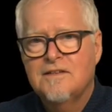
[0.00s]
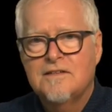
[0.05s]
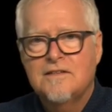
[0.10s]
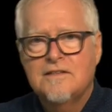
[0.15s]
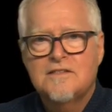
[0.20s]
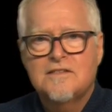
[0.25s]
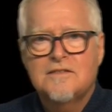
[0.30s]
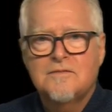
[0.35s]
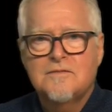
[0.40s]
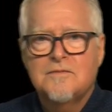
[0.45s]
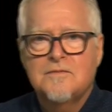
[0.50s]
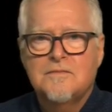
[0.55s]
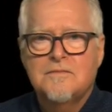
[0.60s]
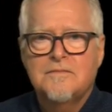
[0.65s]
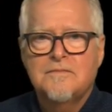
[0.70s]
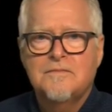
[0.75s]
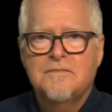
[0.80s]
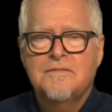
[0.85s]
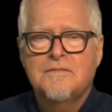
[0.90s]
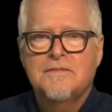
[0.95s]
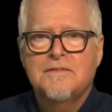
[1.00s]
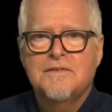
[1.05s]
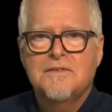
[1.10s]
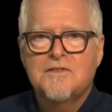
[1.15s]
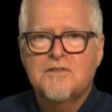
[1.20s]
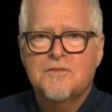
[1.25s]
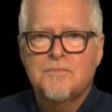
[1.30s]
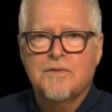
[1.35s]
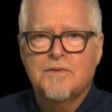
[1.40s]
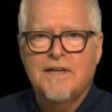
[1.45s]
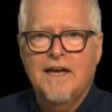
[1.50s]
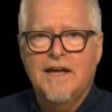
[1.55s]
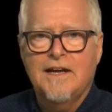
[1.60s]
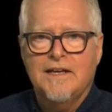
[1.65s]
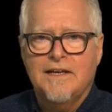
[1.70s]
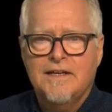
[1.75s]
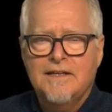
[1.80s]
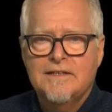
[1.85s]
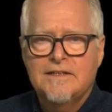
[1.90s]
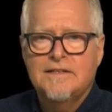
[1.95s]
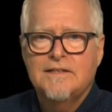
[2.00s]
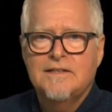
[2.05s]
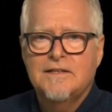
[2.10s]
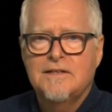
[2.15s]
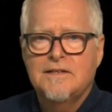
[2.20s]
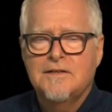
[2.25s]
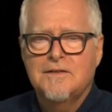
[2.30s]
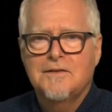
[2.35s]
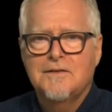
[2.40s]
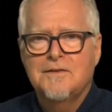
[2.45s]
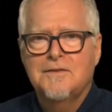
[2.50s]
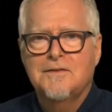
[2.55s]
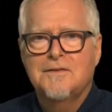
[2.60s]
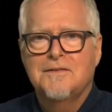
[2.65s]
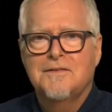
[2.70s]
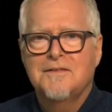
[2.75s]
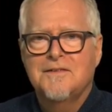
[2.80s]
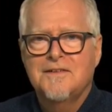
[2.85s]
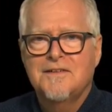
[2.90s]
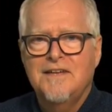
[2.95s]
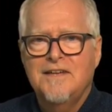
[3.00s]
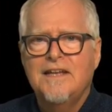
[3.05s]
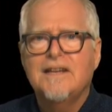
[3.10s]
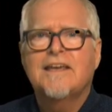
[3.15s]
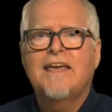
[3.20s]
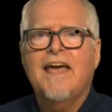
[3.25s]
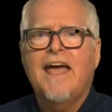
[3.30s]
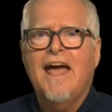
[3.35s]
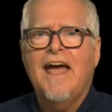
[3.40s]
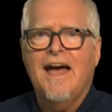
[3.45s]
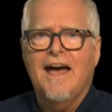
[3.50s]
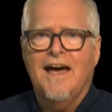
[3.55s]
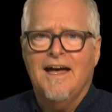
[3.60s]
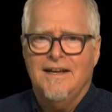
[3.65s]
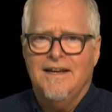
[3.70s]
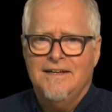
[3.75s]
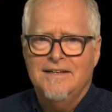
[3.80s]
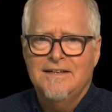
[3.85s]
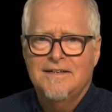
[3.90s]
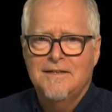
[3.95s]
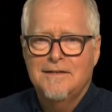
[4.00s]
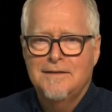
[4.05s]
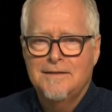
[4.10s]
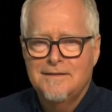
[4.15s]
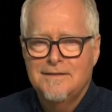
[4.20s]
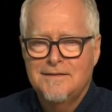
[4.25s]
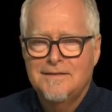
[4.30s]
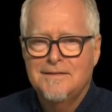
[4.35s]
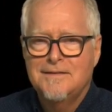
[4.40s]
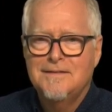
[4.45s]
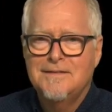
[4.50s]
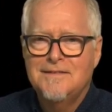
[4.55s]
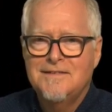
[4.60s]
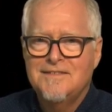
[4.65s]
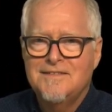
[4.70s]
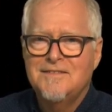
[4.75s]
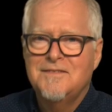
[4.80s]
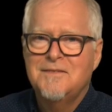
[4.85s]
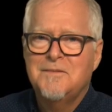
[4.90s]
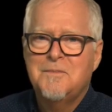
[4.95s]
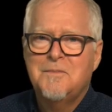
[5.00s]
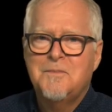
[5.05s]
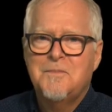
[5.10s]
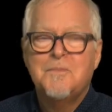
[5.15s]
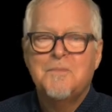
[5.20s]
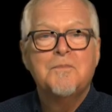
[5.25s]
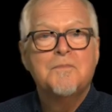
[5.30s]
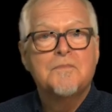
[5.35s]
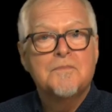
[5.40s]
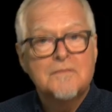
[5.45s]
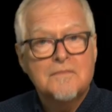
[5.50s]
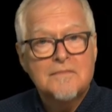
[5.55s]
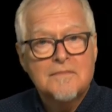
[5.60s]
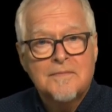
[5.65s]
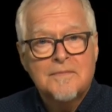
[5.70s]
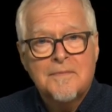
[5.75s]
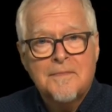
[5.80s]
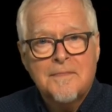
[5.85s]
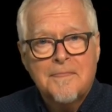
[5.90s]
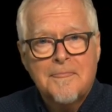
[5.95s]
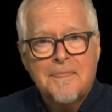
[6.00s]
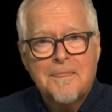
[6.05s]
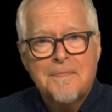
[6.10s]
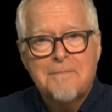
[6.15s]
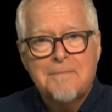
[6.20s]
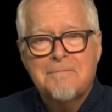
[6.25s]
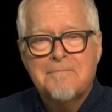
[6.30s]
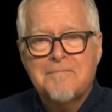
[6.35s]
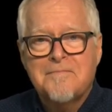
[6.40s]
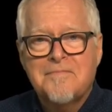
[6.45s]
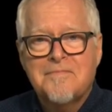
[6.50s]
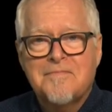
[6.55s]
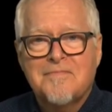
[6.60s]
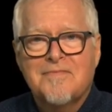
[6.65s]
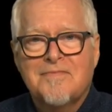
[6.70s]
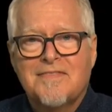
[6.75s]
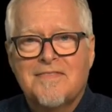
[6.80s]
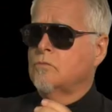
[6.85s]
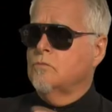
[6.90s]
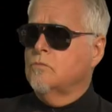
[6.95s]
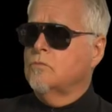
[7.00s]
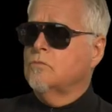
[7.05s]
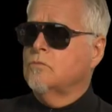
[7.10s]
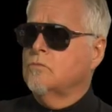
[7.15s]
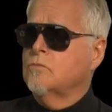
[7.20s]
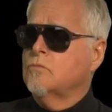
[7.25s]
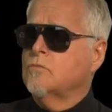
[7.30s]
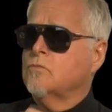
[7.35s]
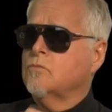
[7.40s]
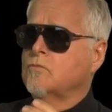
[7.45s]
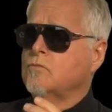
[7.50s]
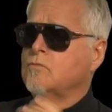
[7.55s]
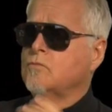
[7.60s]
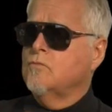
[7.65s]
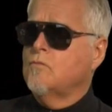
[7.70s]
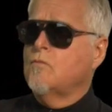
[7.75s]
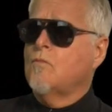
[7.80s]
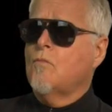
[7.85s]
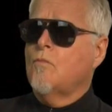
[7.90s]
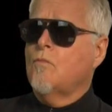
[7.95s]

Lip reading: [no speech]